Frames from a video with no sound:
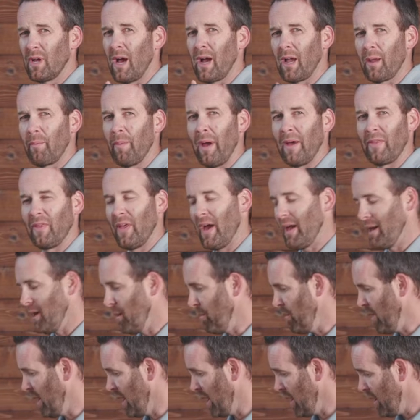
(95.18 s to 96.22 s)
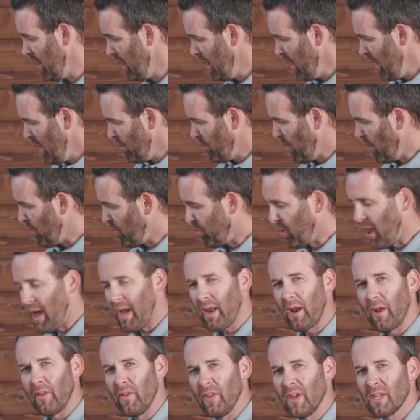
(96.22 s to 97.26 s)
talk about that in a minute. But
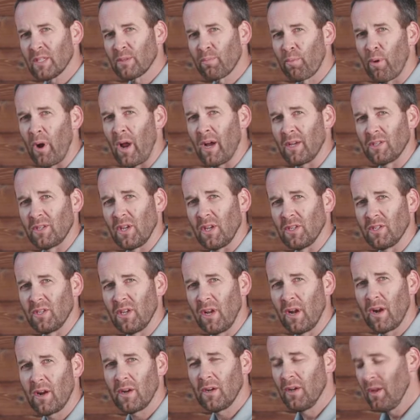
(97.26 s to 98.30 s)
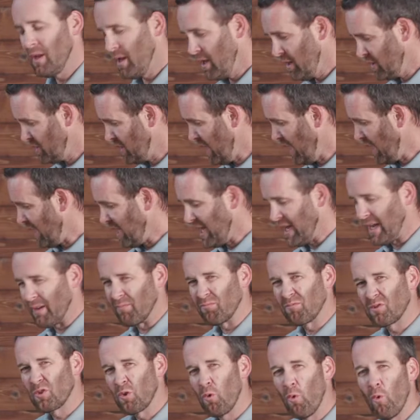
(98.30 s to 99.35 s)
plan on this process here
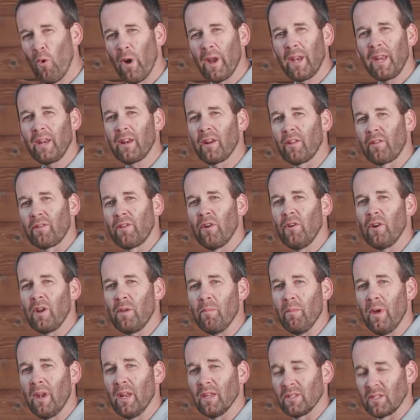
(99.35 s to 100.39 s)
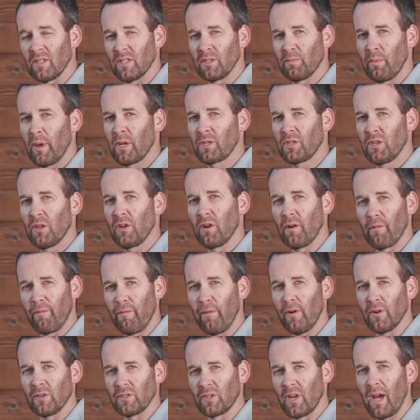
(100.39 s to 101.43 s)
taking 20 to 30 minutes, especially your
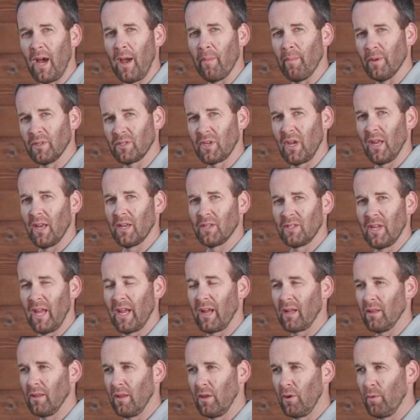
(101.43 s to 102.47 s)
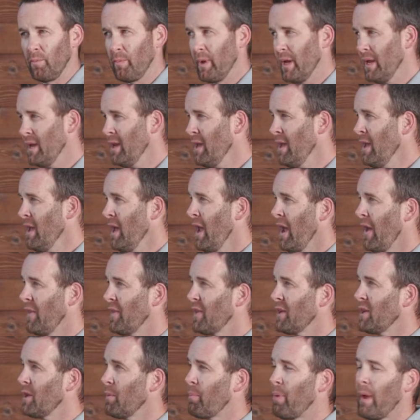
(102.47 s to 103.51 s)
first time. It's going to take a little bit,
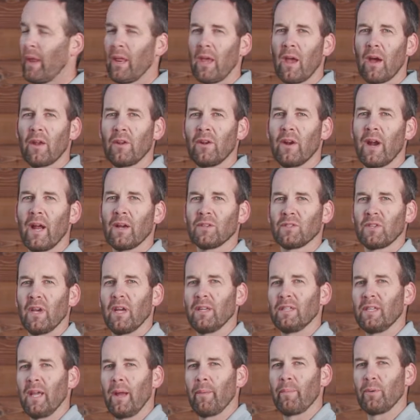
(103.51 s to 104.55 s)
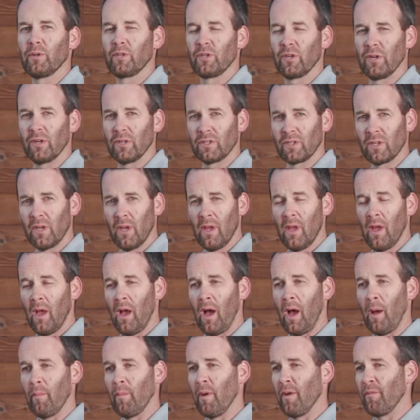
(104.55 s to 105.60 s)
and then depending on your outside temperatures,
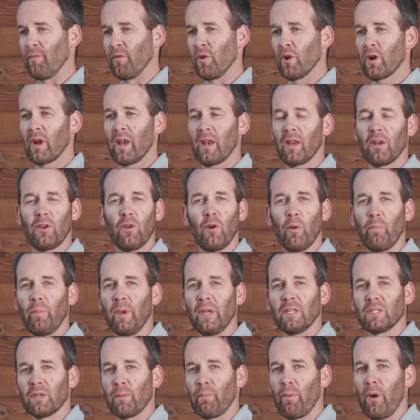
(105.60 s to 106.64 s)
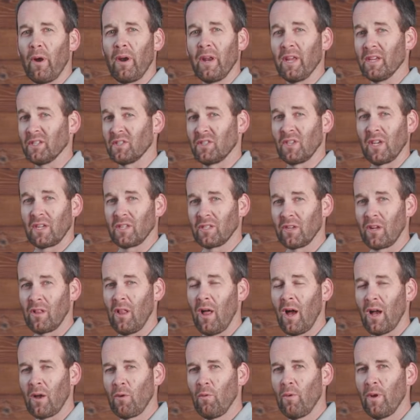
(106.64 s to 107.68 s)
if you're going to do a pizza party at 6
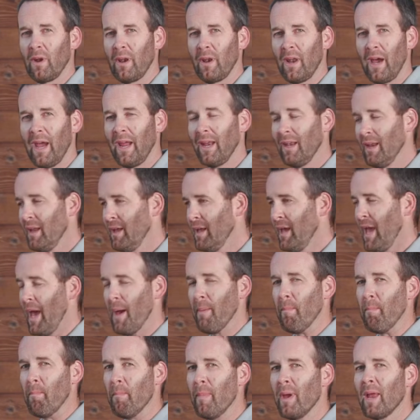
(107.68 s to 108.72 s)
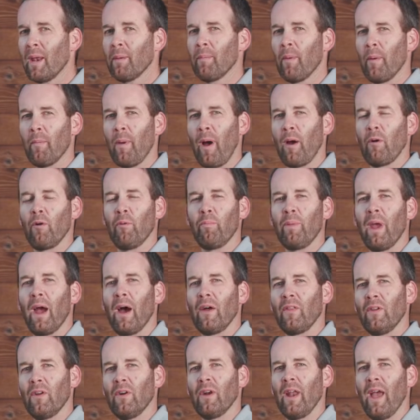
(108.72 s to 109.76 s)
o'clock one night, at minimum I would be
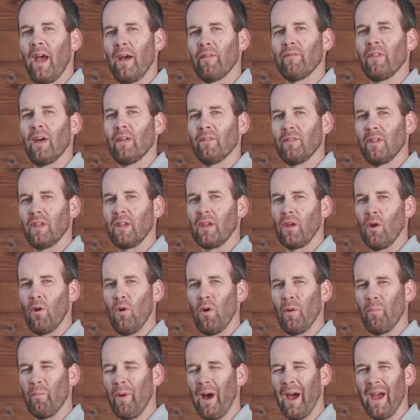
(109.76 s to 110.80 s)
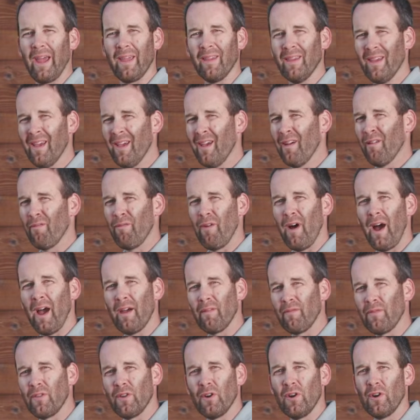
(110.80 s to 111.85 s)
out there and have that thing going by
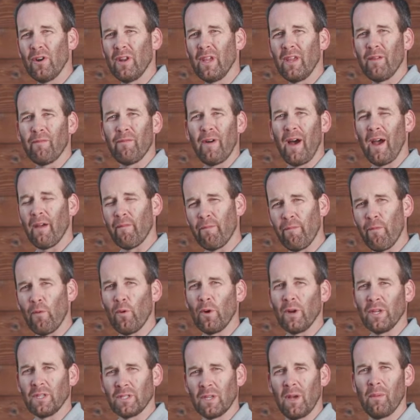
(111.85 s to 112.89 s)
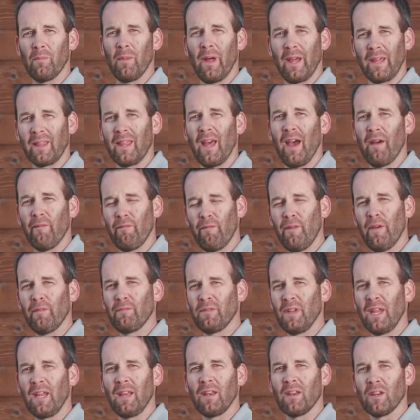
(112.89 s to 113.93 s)
5:30, 5:40, something like that,
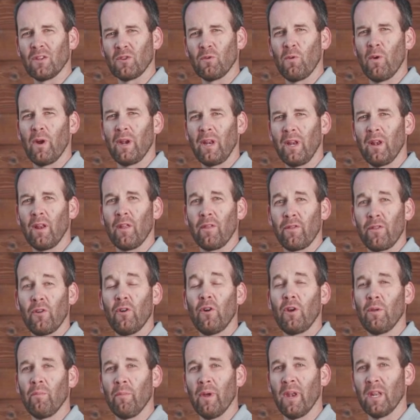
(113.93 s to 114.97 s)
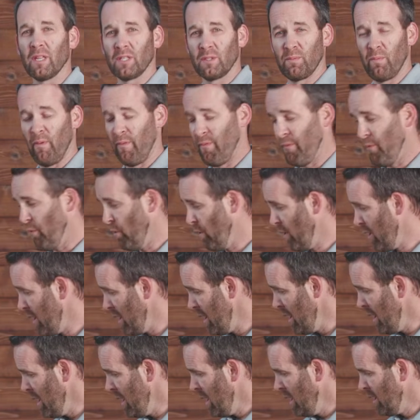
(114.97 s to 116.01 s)
15 to 20 to 30 minutes before,
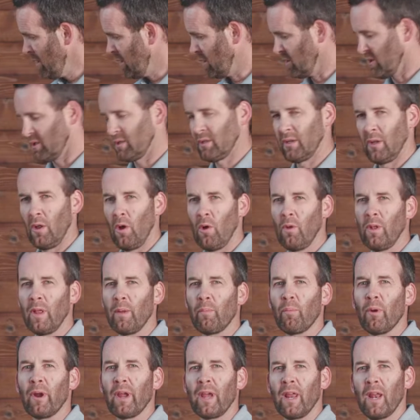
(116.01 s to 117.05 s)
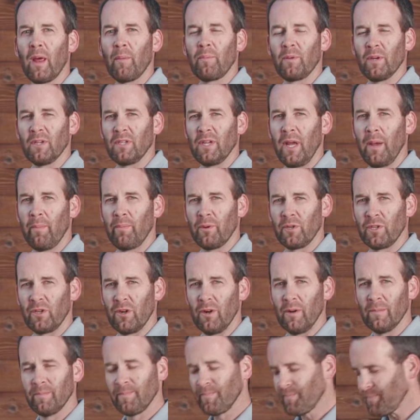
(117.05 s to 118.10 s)
to slowly bring it up to
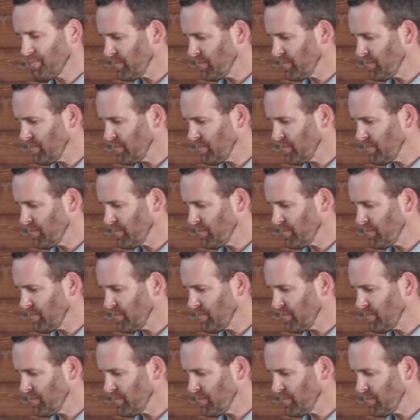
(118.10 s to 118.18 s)
temperature,